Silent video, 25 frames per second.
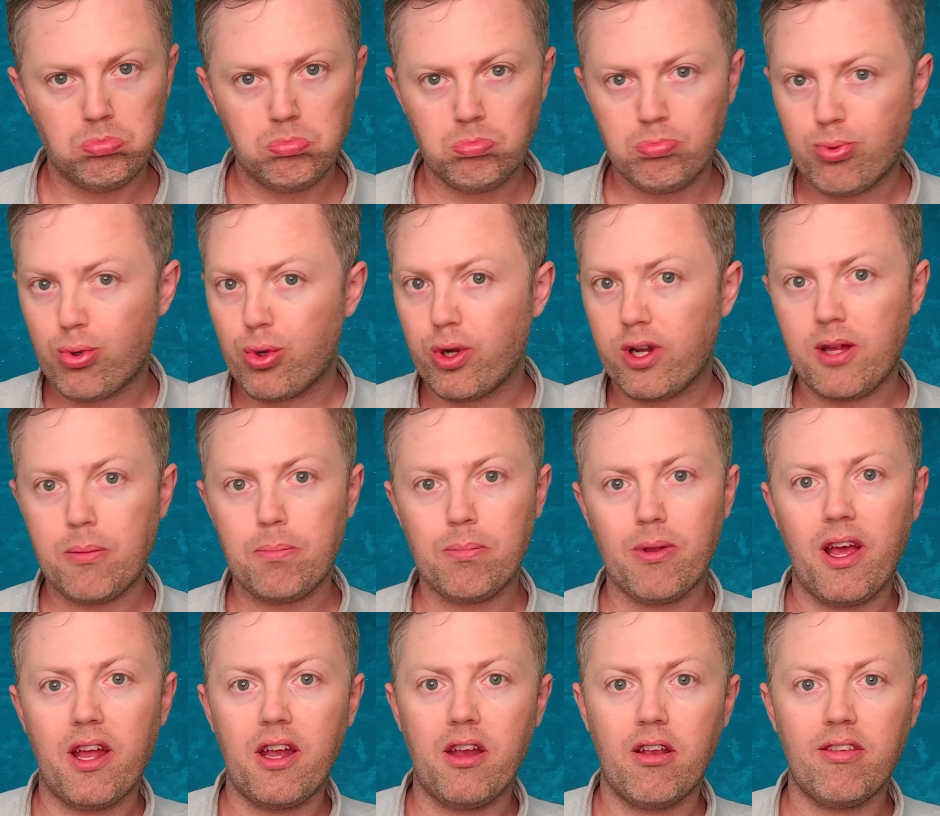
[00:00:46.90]
Pretty
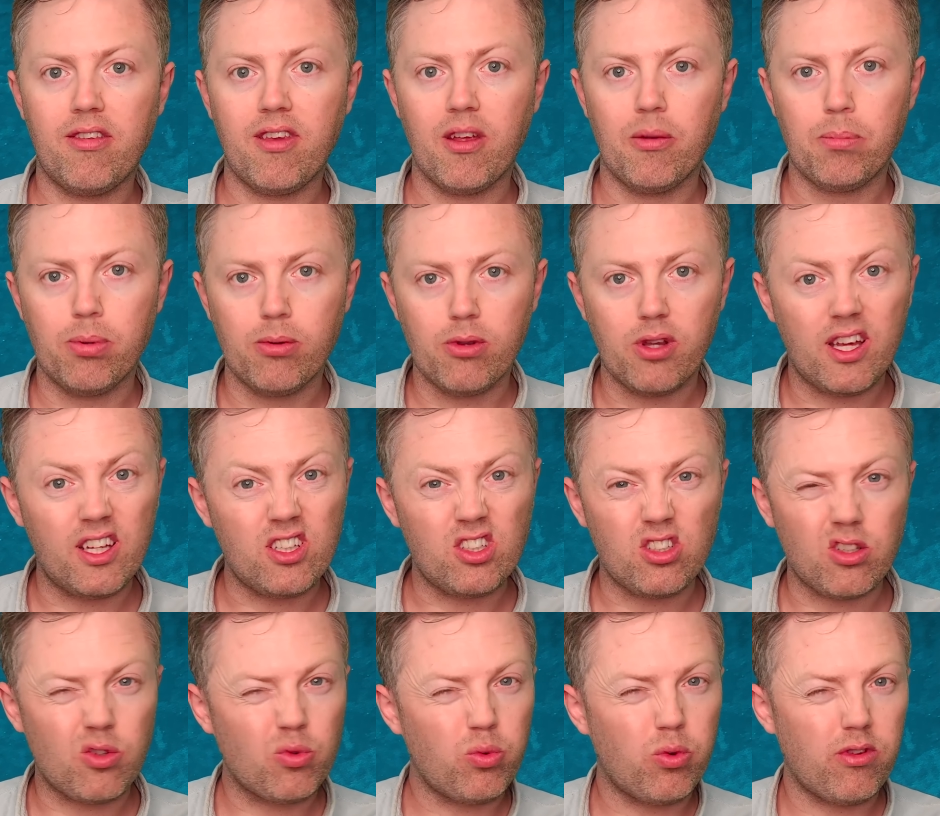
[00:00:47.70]
plain and simple. It
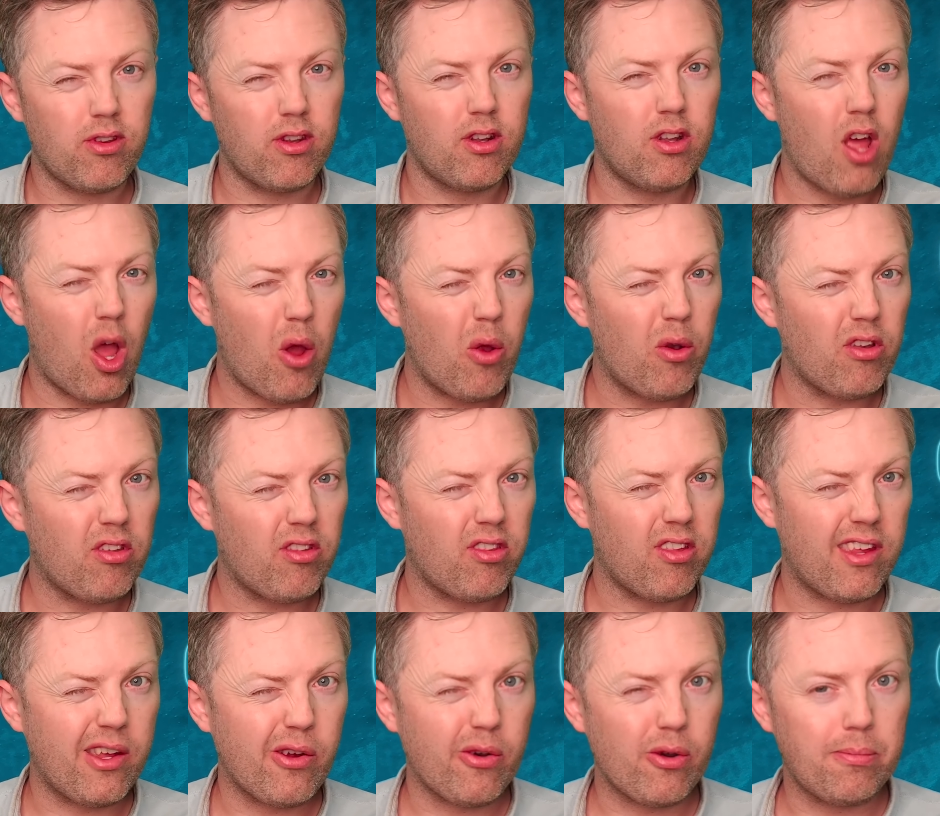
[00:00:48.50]
just wasn't known as
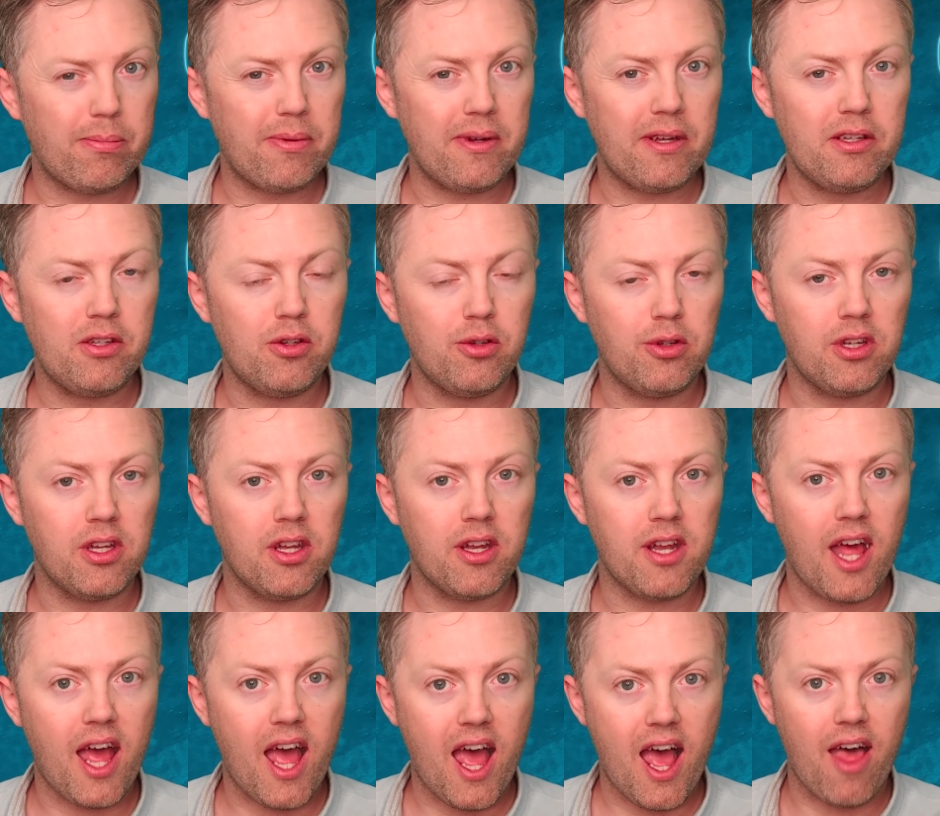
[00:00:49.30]
the European
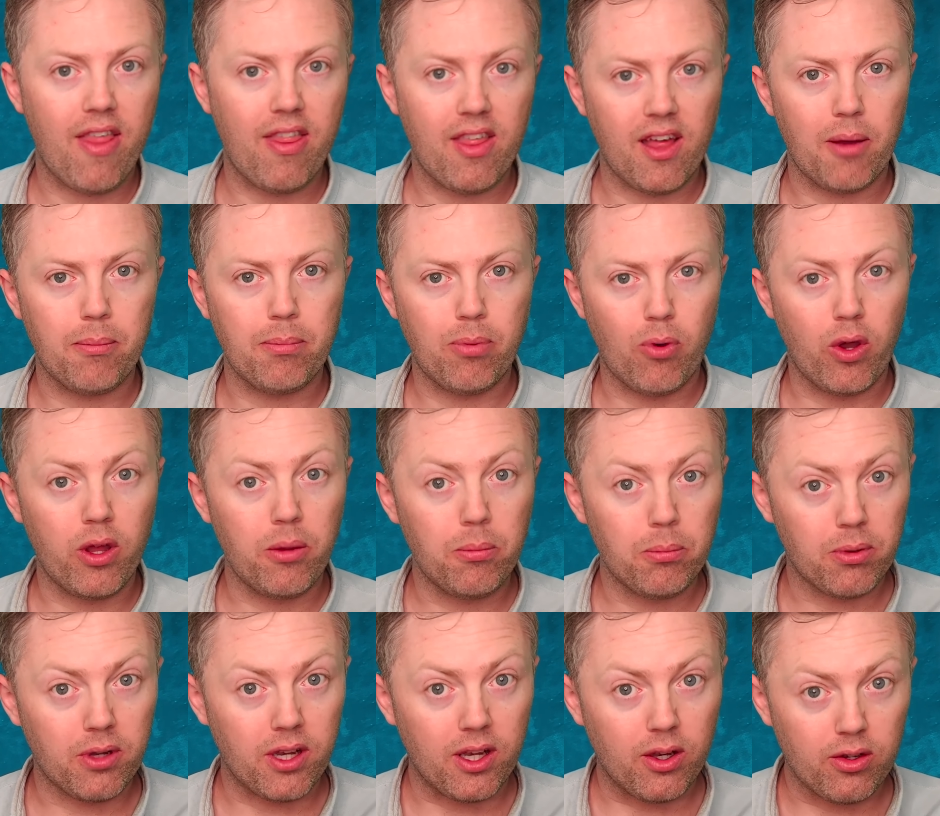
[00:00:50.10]
Union at that
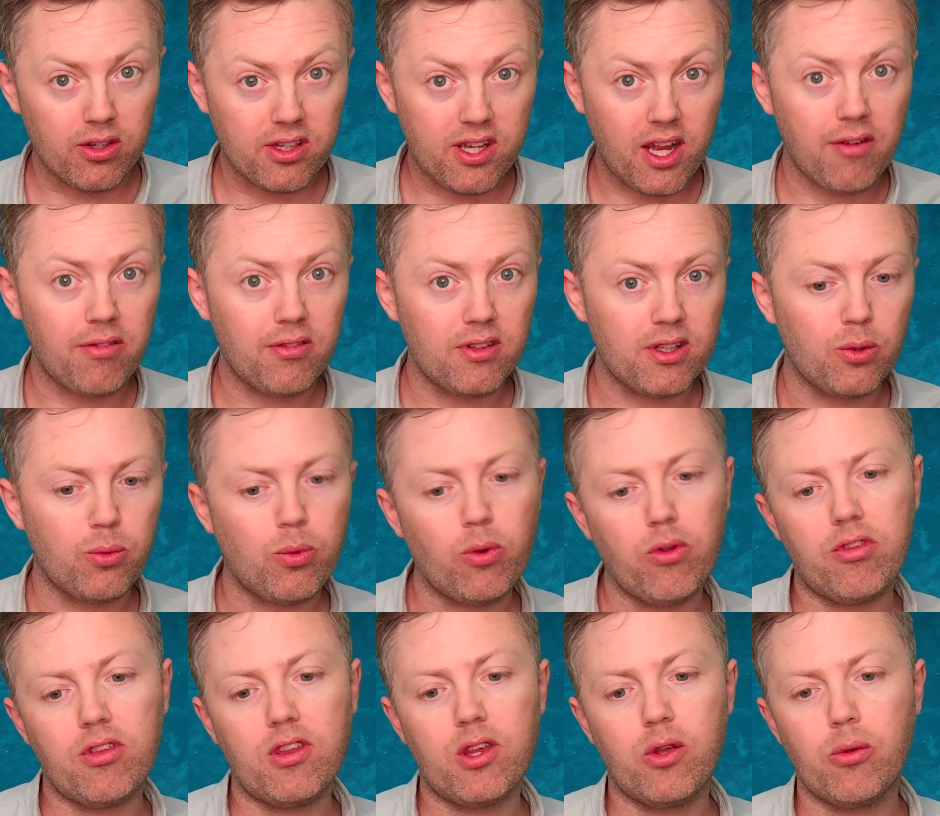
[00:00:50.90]
point, but it definitely
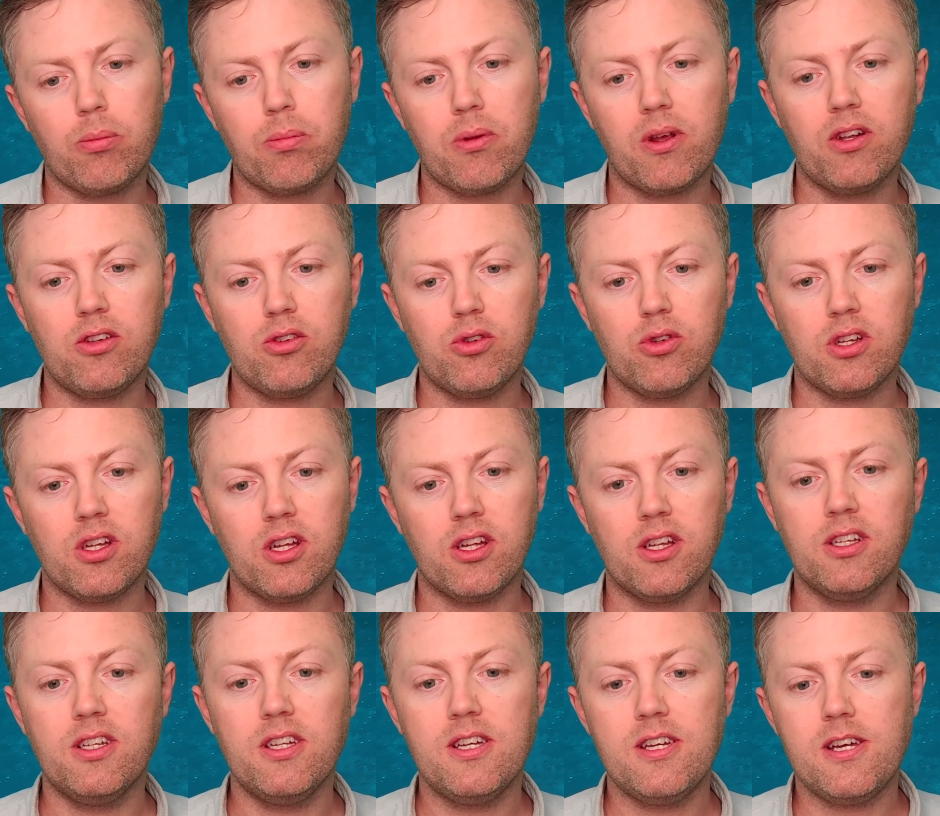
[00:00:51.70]
was the European
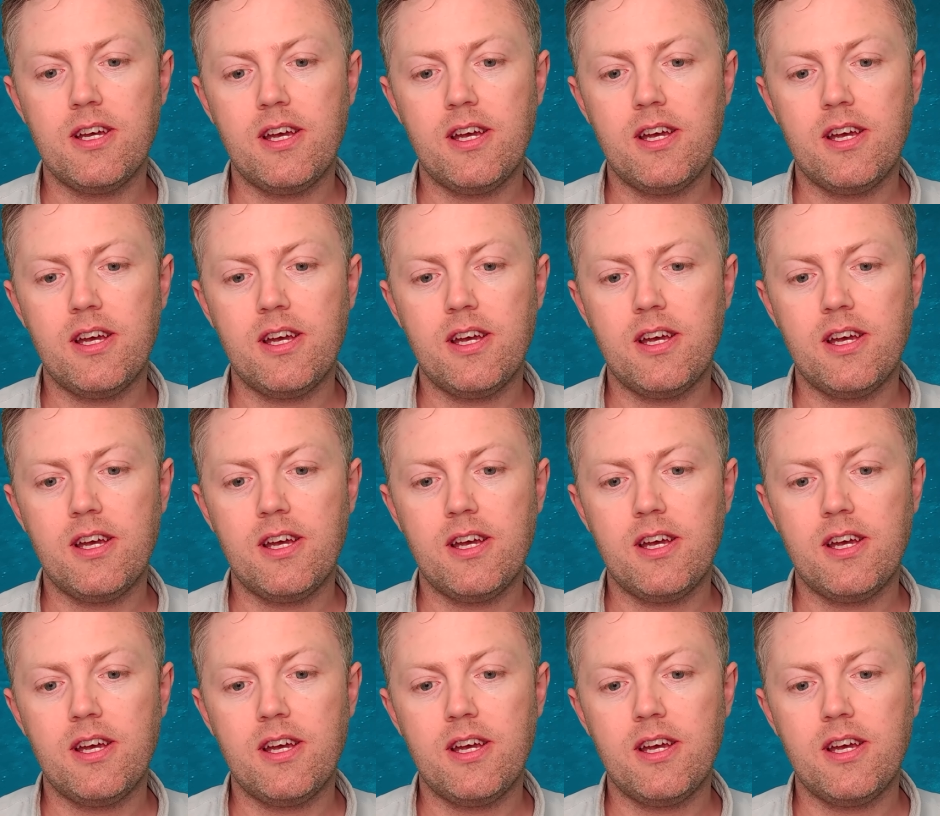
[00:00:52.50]
Union.